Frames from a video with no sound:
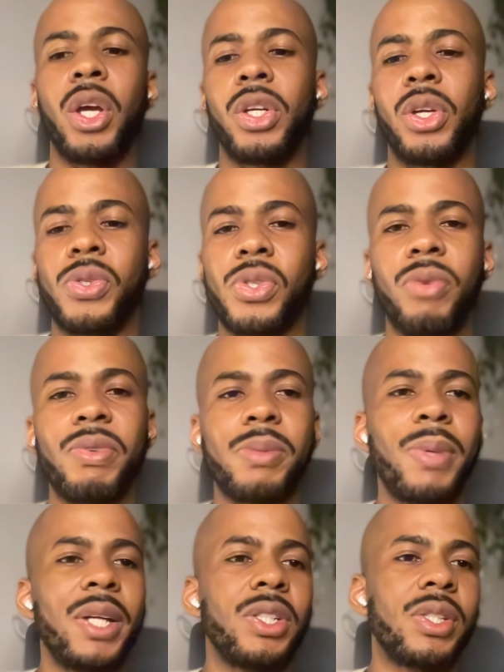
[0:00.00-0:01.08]
your service
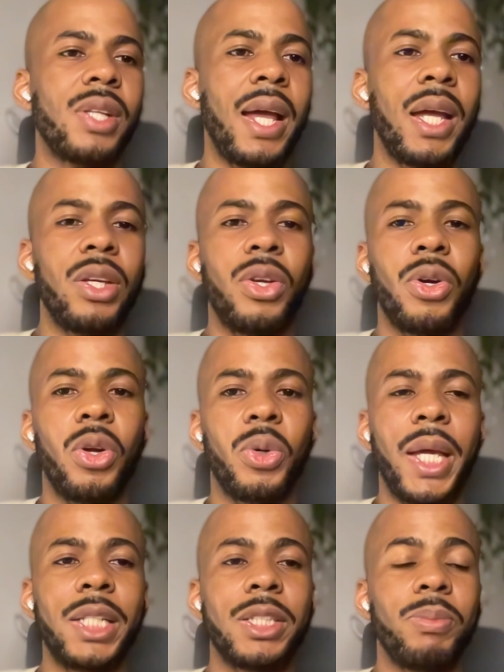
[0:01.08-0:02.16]
pages, and your
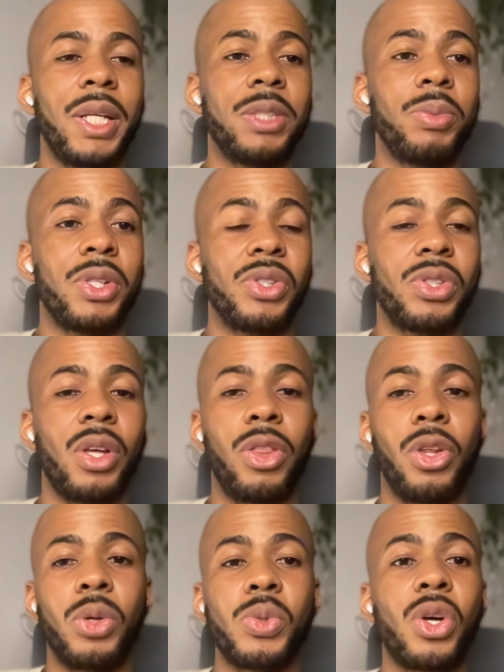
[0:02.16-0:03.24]
location pages, because
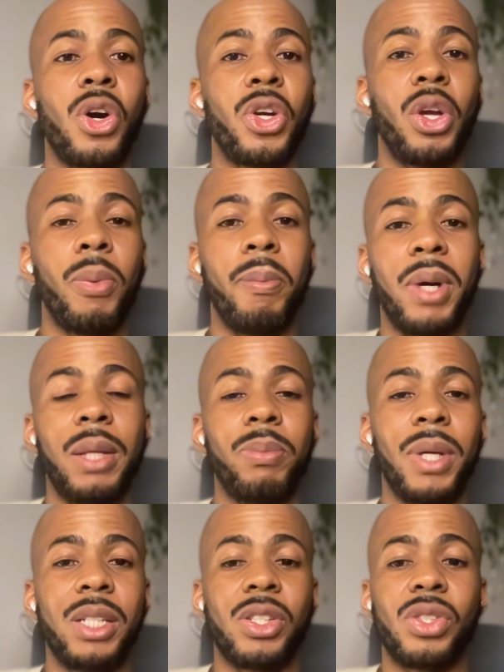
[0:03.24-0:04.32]
those are your money
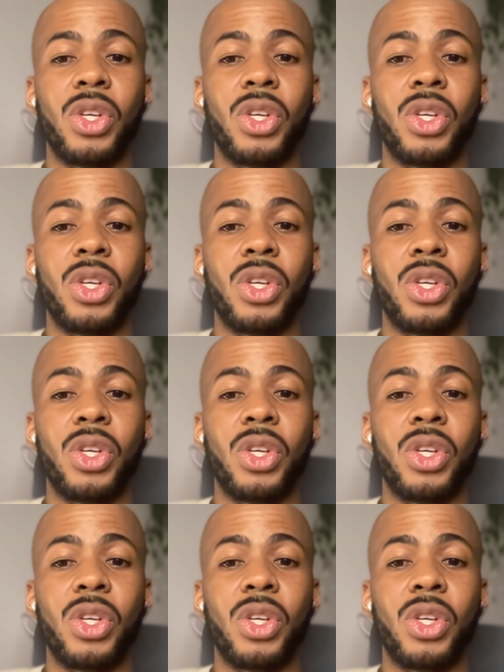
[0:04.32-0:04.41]
pages.